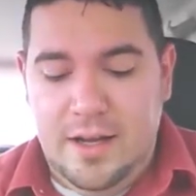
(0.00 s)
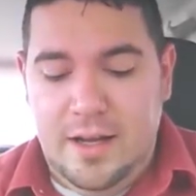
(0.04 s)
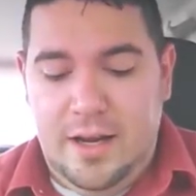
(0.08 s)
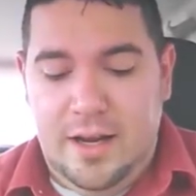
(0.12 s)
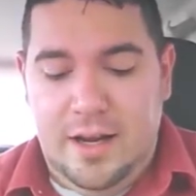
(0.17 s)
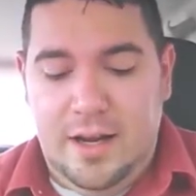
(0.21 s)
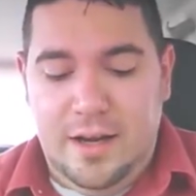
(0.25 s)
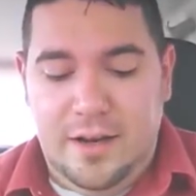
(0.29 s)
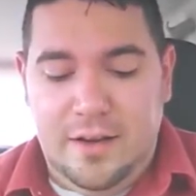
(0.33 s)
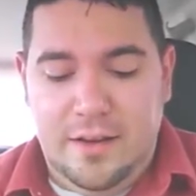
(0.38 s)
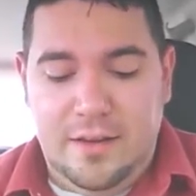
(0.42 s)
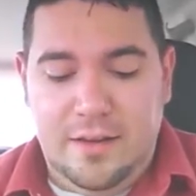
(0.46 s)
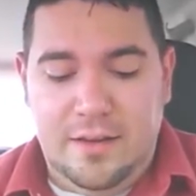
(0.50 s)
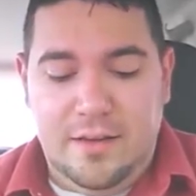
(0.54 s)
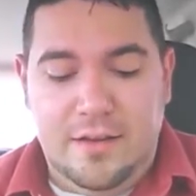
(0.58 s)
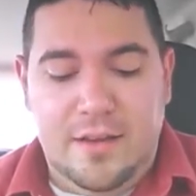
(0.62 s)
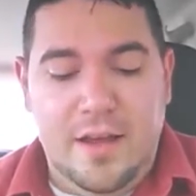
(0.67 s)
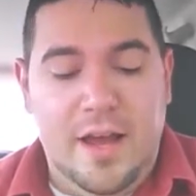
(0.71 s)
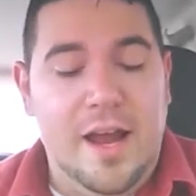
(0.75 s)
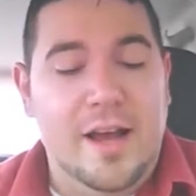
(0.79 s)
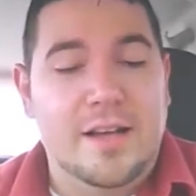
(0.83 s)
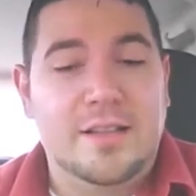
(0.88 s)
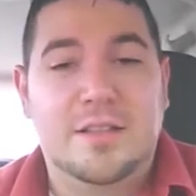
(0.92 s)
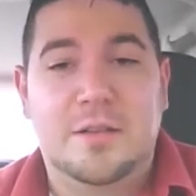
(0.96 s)
and
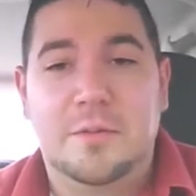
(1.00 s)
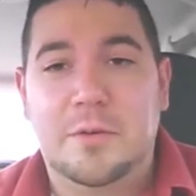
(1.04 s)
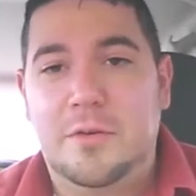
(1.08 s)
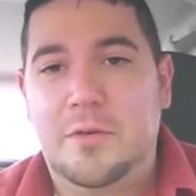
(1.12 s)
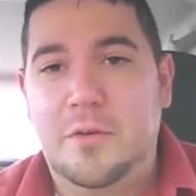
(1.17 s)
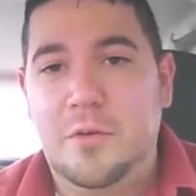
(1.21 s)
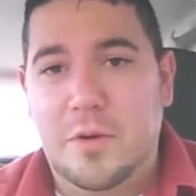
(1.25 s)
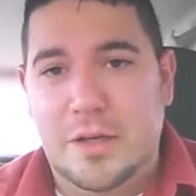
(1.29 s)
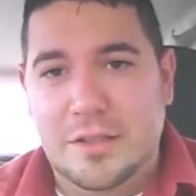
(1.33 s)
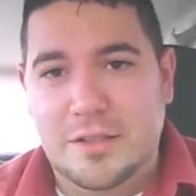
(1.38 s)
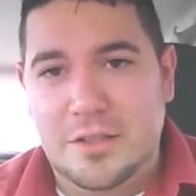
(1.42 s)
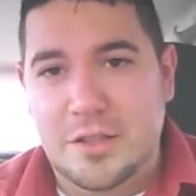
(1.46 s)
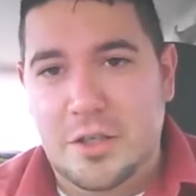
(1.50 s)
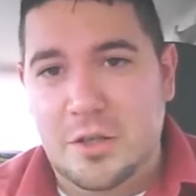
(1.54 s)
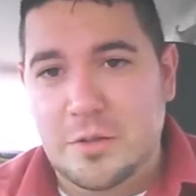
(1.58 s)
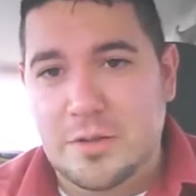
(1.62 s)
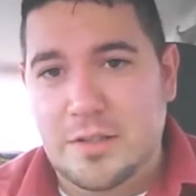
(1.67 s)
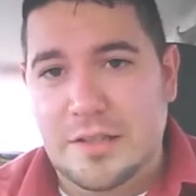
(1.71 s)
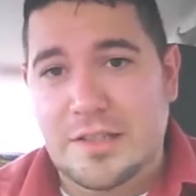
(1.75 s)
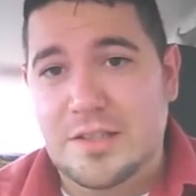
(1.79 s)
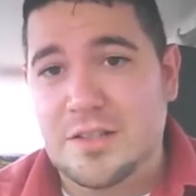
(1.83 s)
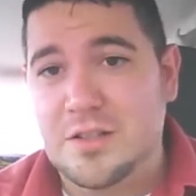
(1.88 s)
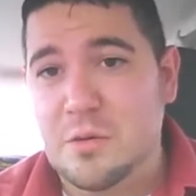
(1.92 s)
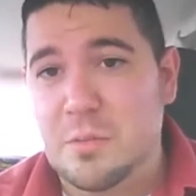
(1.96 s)
they ask him if he wants to go
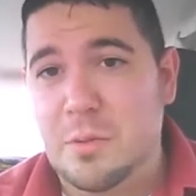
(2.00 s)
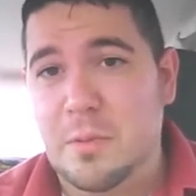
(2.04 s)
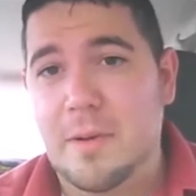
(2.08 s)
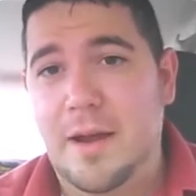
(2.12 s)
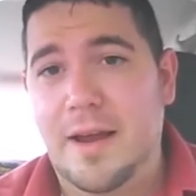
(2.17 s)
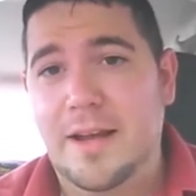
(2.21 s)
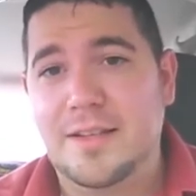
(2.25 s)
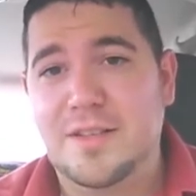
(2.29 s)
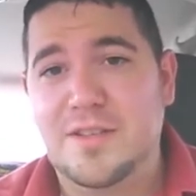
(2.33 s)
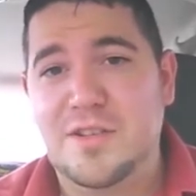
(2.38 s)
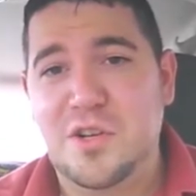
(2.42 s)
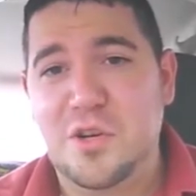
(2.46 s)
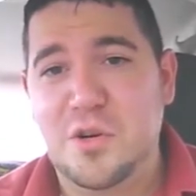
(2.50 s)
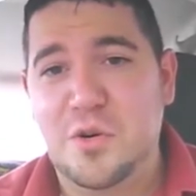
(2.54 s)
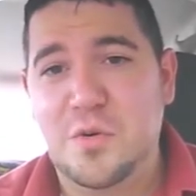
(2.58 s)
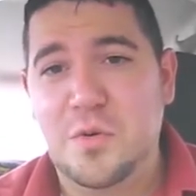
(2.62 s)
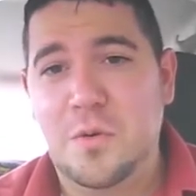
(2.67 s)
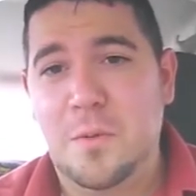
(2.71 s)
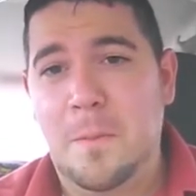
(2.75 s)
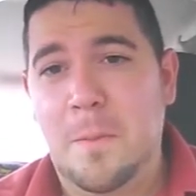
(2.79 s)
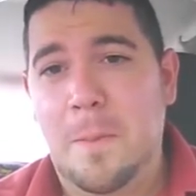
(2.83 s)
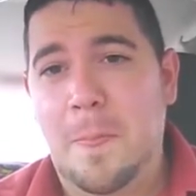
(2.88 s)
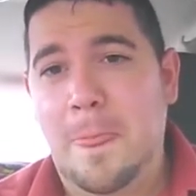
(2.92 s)
see Superman 2,